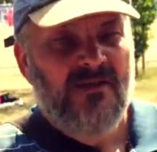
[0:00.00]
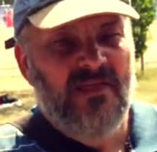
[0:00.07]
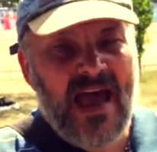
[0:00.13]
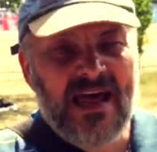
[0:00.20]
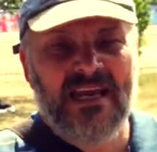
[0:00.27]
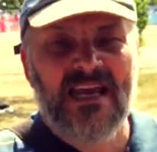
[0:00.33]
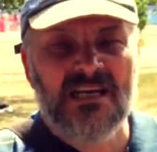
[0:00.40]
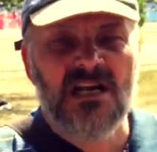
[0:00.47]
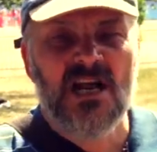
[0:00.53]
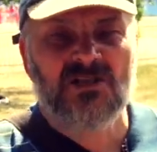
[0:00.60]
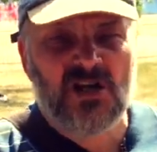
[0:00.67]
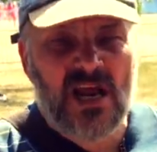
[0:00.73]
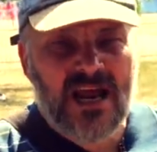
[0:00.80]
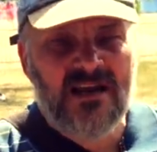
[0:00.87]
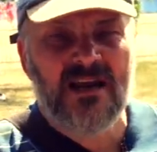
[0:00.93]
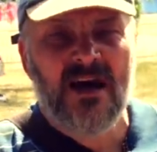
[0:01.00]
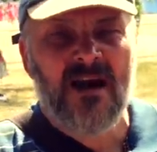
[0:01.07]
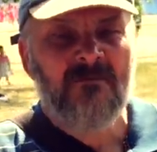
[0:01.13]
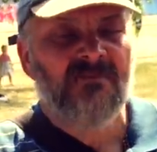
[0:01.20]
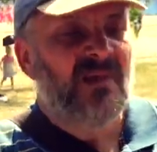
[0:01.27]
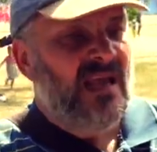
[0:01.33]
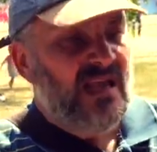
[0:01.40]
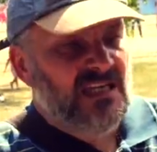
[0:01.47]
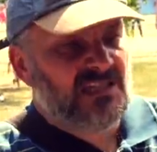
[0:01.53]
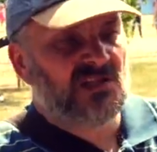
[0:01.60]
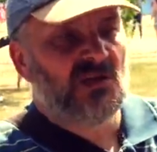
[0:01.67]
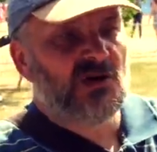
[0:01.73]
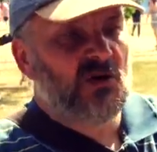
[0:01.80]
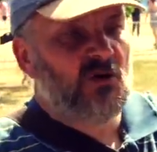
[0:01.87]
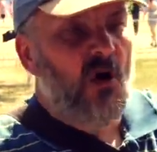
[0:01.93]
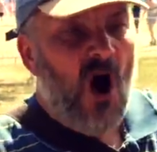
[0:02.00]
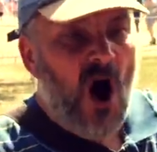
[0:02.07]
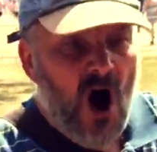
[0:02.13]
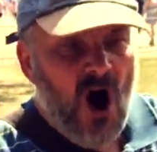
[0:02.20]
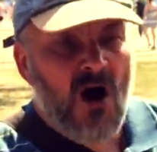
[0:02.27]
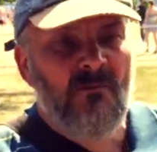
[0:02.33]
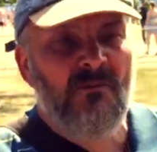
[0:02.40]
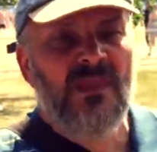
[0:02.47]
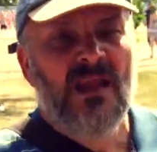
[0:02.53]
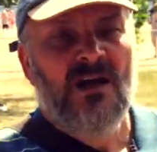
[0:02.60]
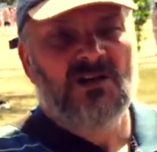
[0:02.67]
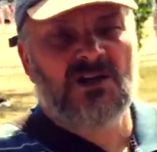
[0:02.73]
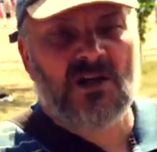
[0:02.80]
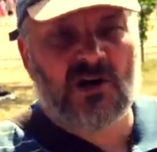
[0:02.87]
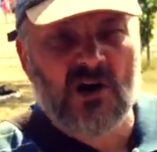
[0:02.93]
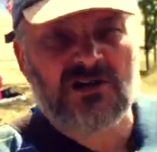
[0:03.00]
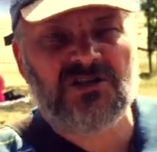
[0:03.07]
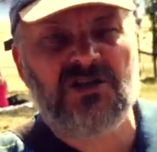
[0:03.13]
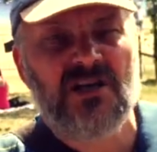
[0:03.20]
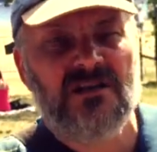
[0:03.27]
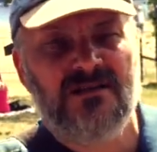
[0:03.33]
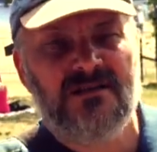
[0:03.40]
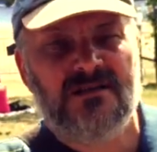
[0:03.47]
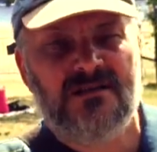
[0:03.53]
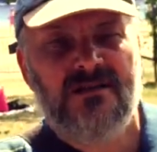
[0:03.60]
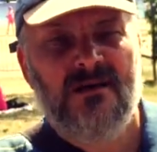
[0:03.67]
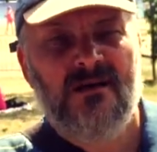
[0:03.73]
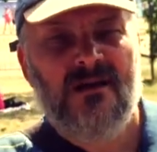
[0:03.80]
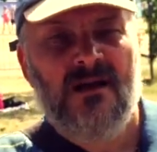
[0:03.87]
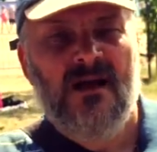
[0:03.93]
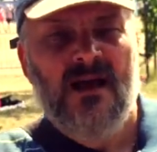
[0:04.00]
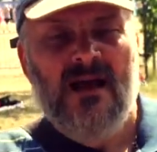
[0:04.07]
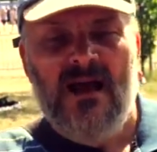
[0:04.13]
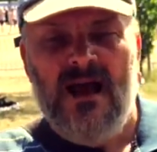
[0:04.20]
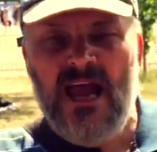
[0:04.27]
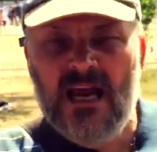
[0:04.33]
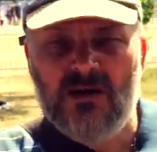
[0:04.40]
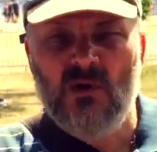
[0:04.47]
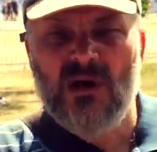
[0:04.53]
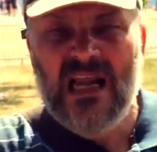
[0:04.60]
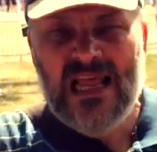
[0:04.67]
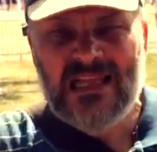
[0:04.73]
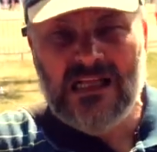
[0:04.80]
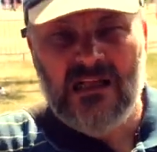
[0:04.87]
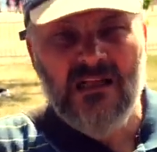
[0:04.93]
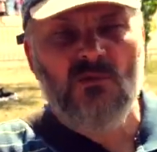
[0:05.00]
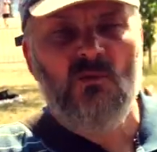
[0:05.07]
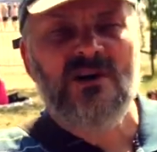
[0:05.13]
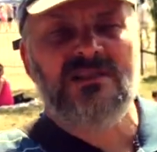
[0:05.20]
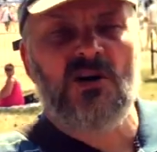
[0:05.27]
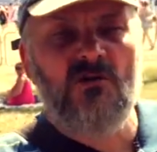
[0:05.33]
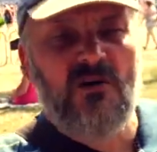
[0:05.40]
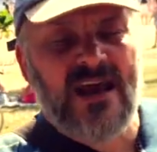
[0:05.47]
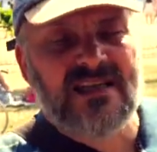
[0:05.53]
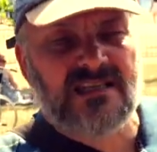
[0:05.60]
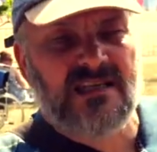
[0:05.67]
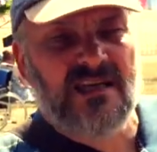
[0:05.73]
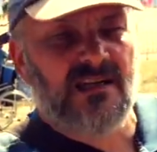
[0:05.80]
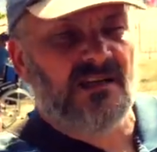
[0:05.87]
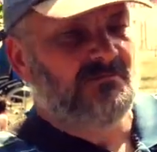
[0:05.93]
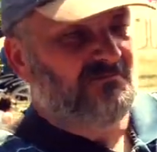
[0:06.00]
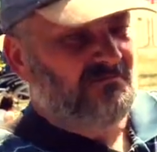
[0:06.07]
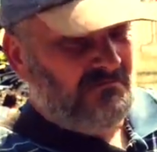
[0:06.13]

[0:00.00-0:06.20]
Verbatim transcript: That hidden agenda is to do harm to Christians. Edward Little was arrested.